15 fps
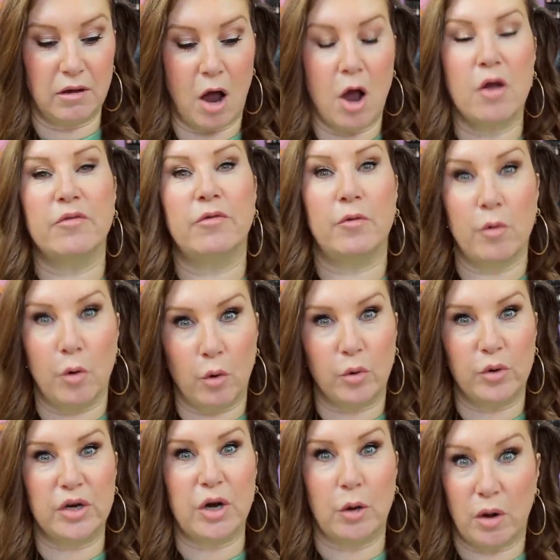
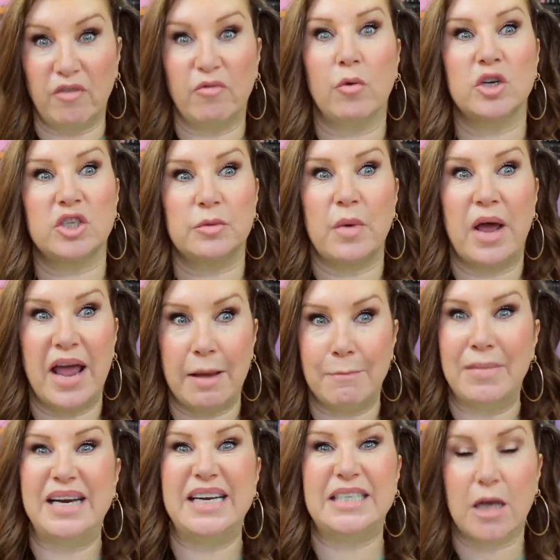overall you know I've washed my hair
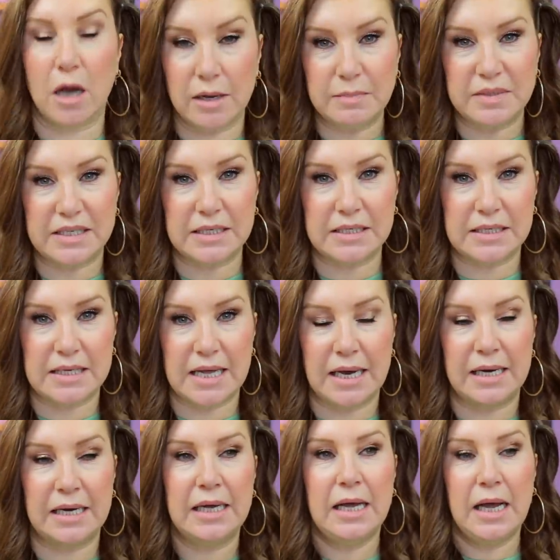many times since
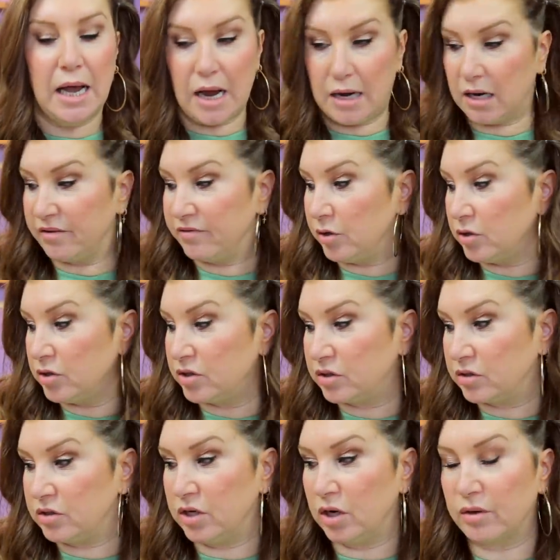then and I've
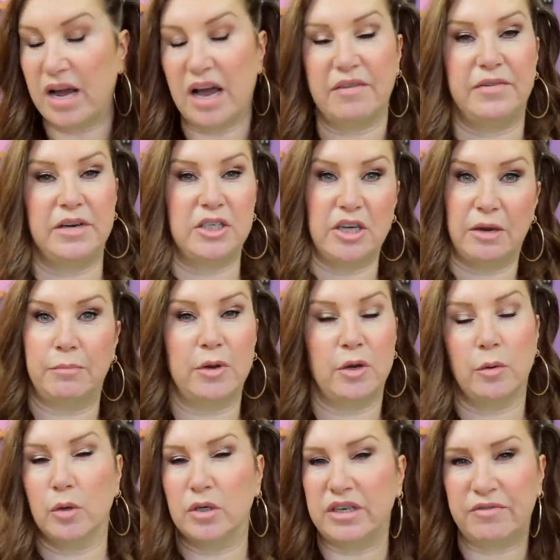used you know caffeine
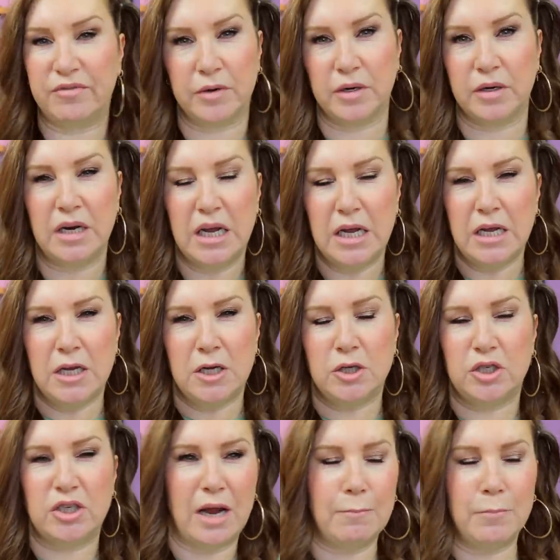shampoo or different
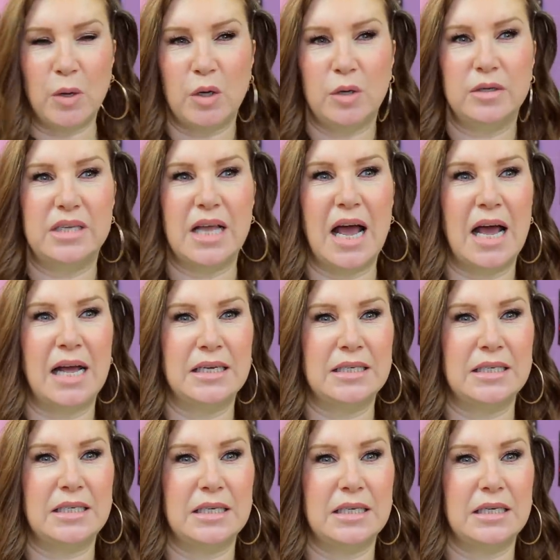shampoos
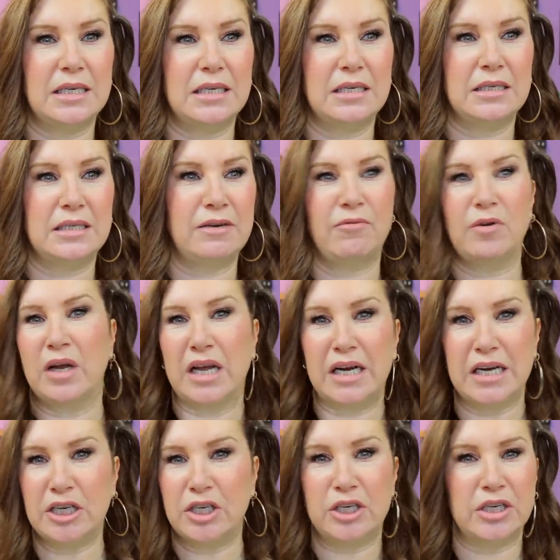and different
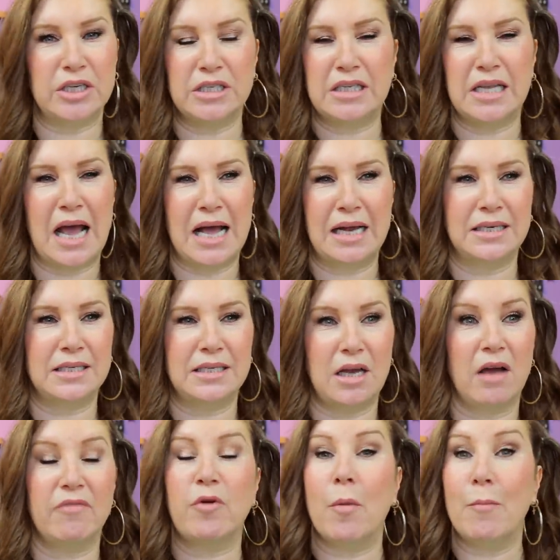conditioners and
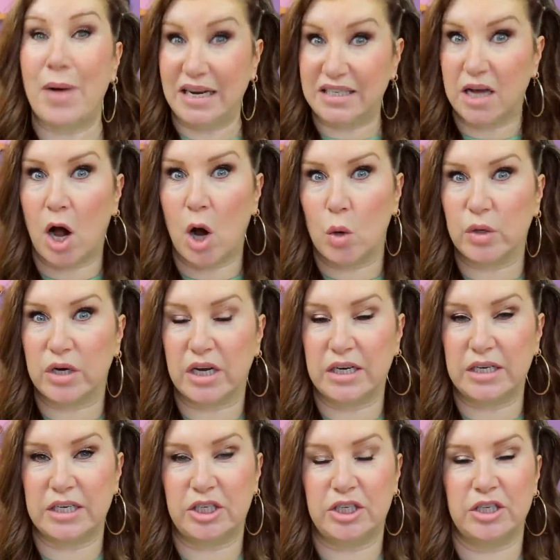I've gone back to older
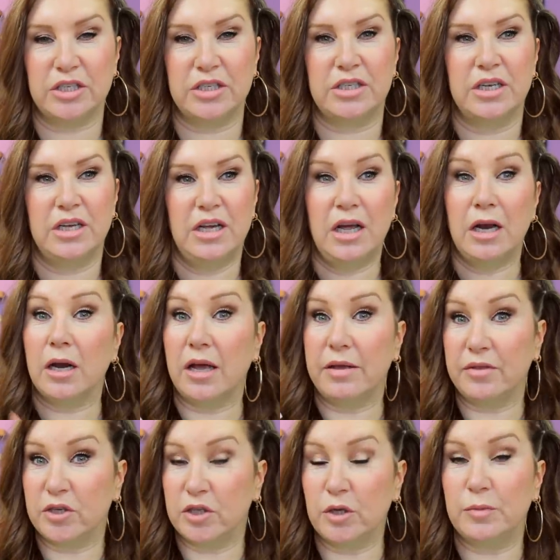conditioners
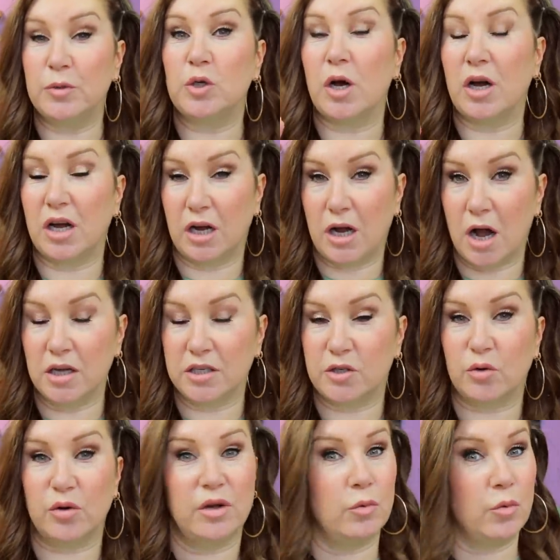like the Superdrug
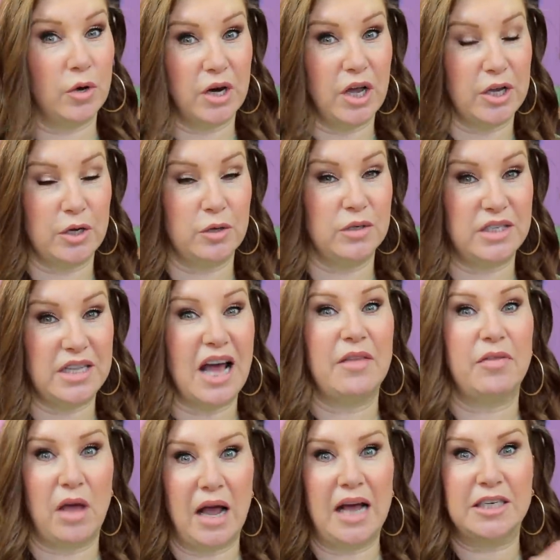castor oil one I used
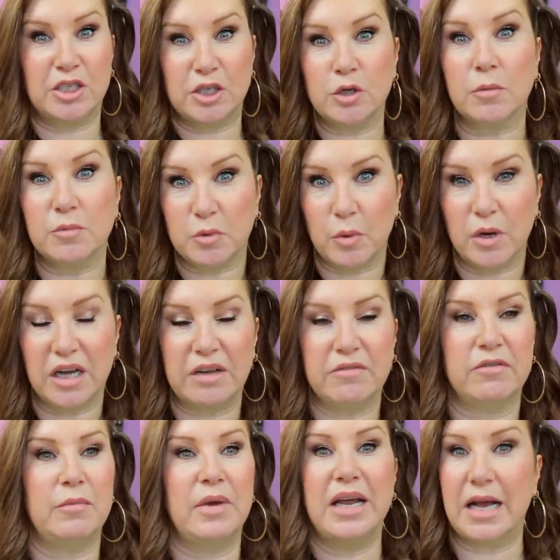that that had stopped working
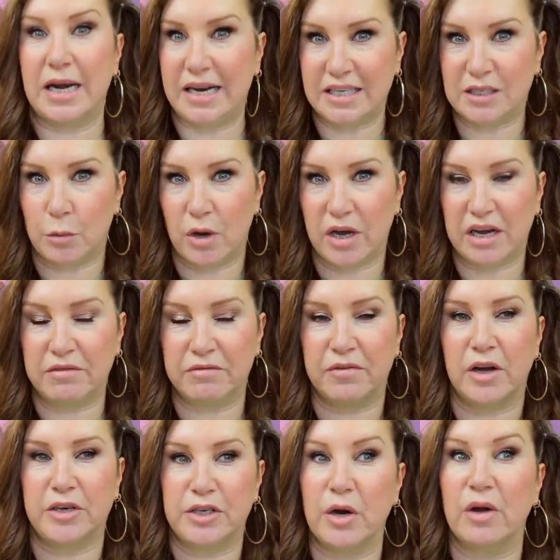for me and it's working
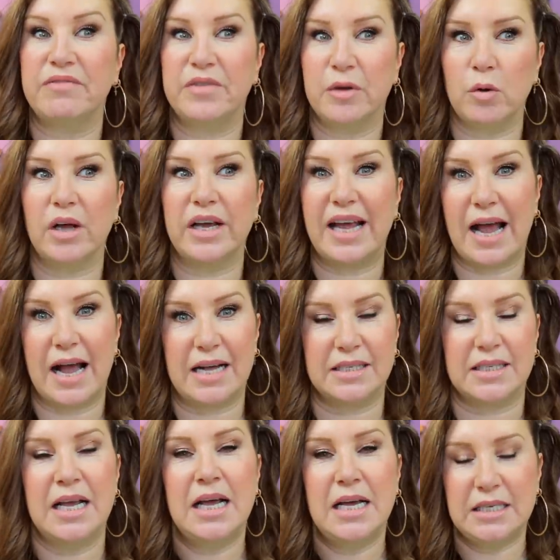fine you know I feel like it
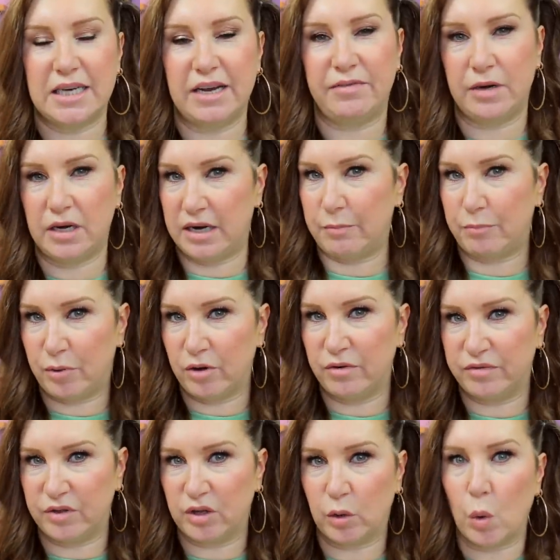has definitely
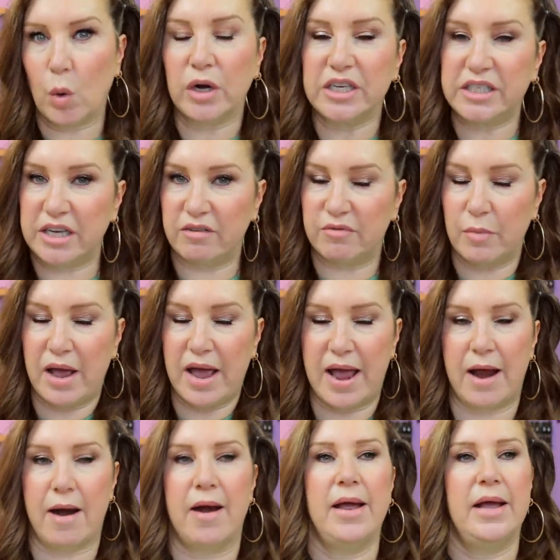improved the quality of my
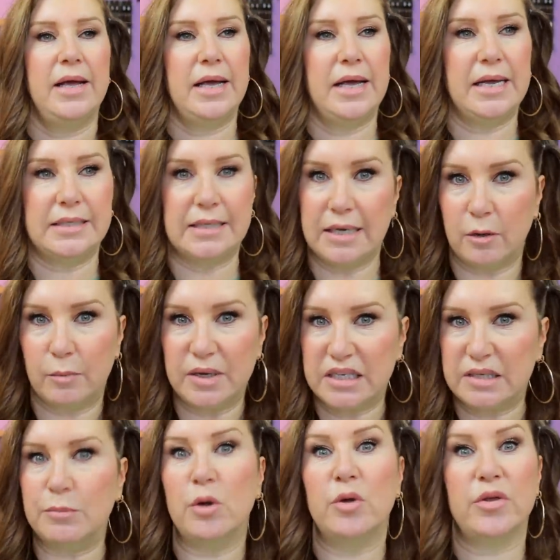hair it's a little bit
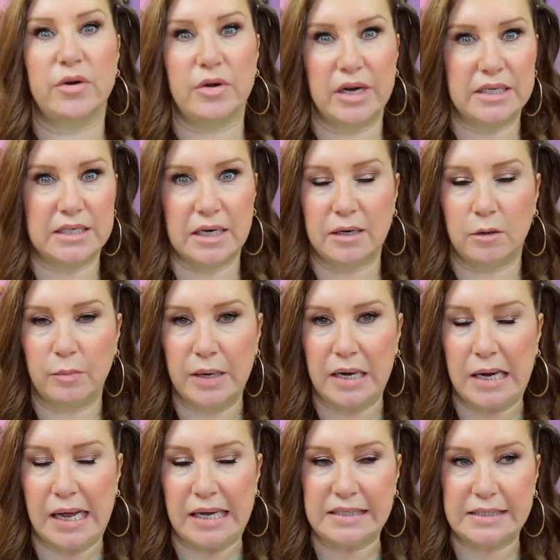smoother, it's a little bit
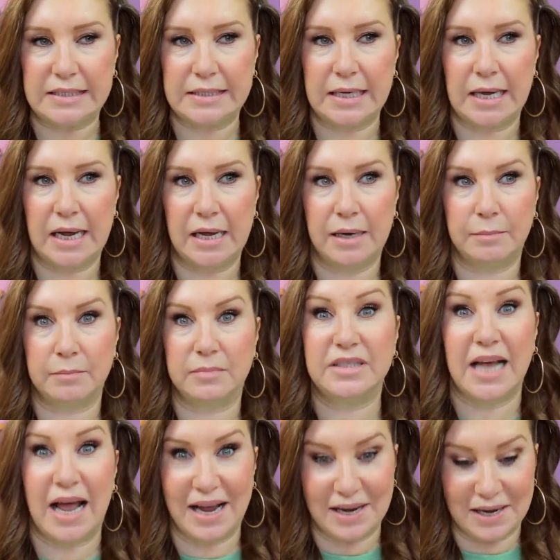less um,
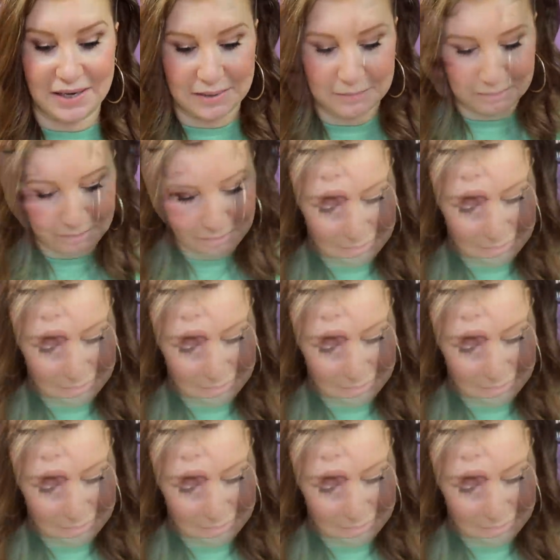tangling.